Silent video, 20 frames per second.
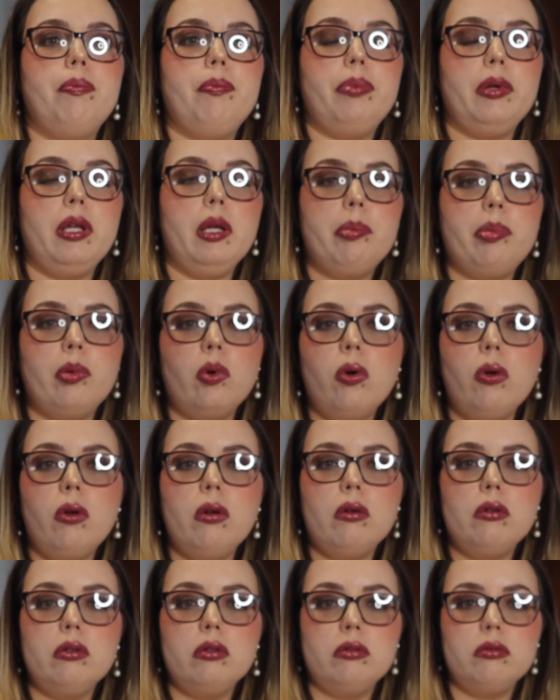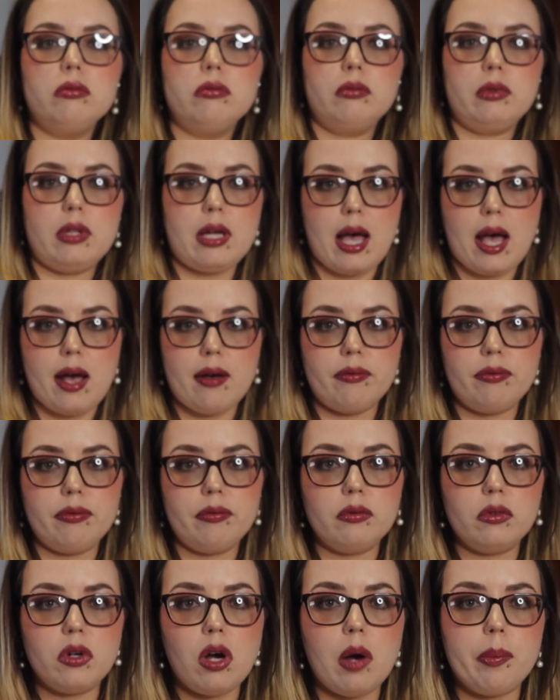people that have
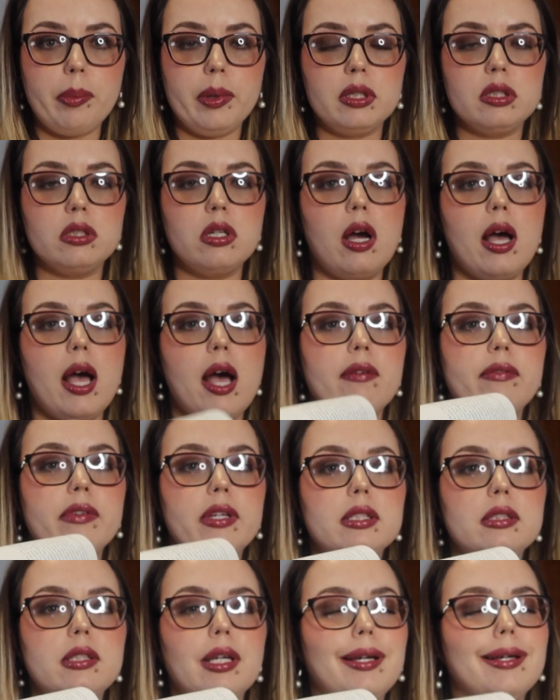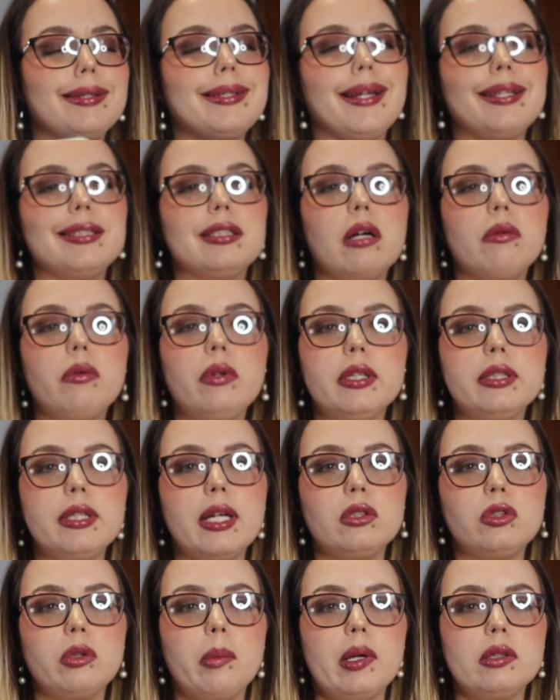copies not have this? Like I said, it's not really
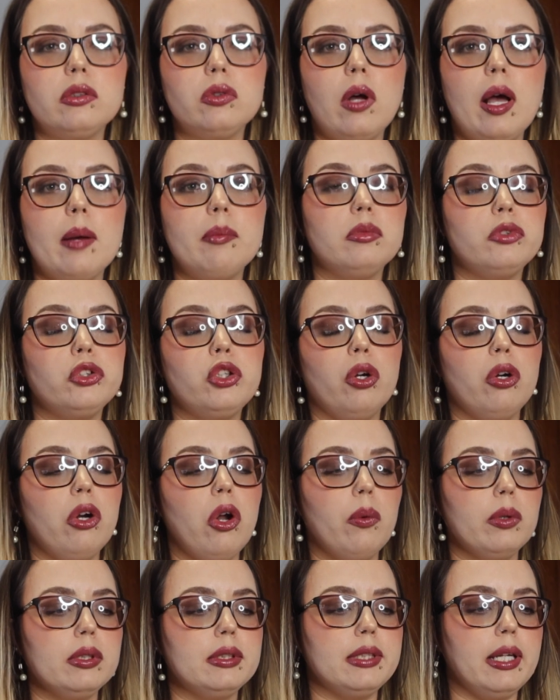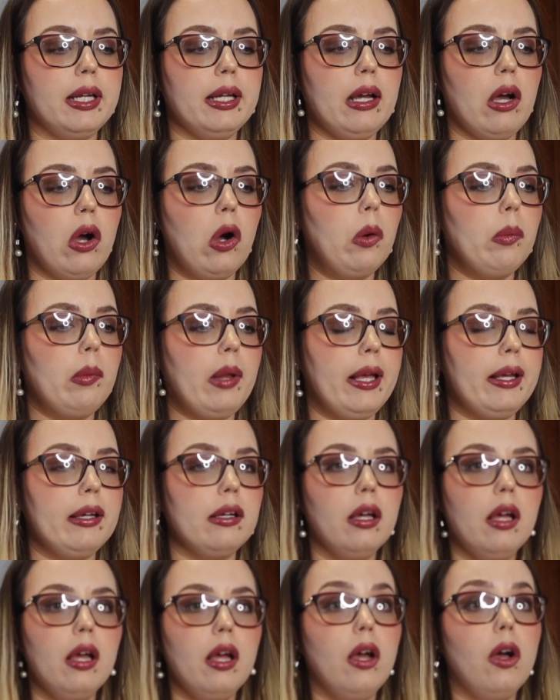detrimental. I'm sure no one's sitting at home like,
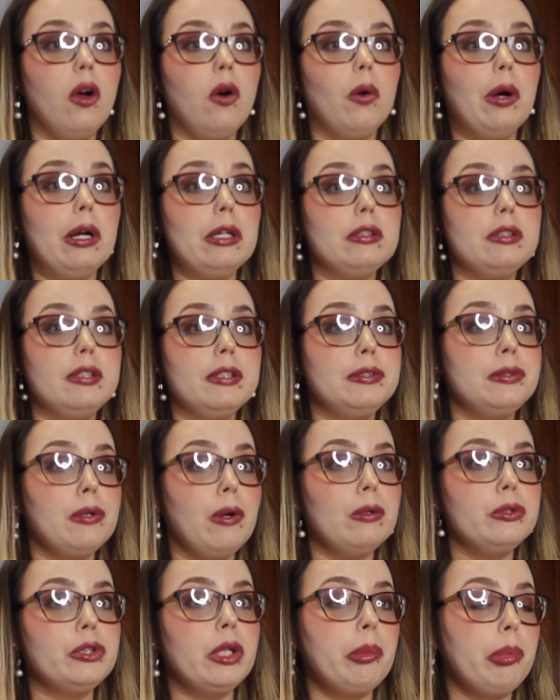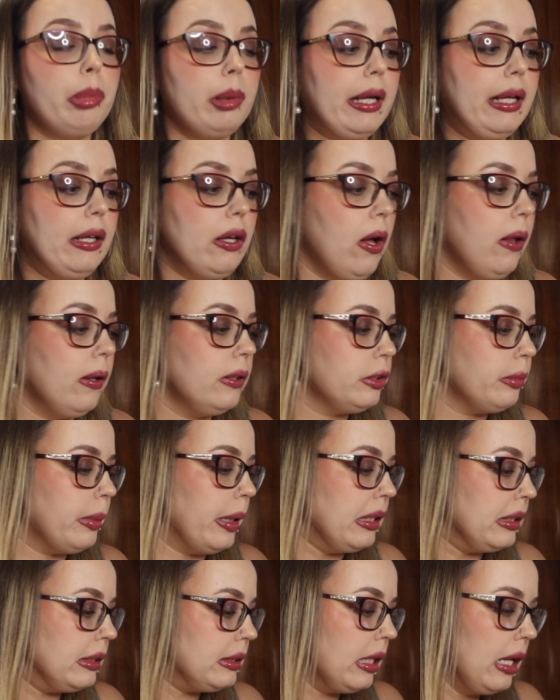where's the Soul Jumper
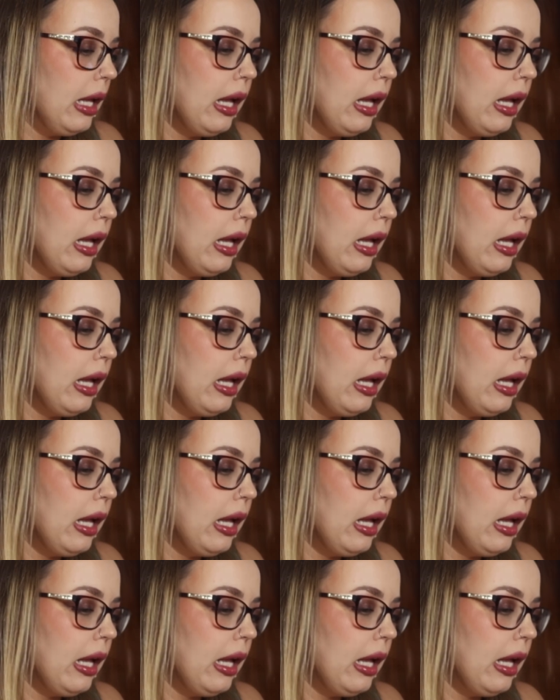acknowledgements?